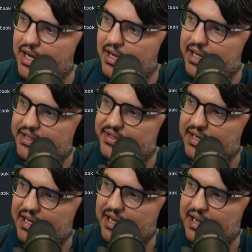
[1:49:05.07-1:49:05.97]

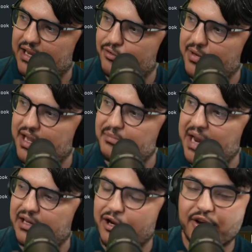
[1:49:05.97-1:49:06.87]
It
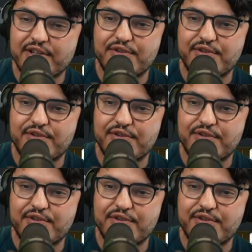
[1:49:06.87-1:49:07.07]
might look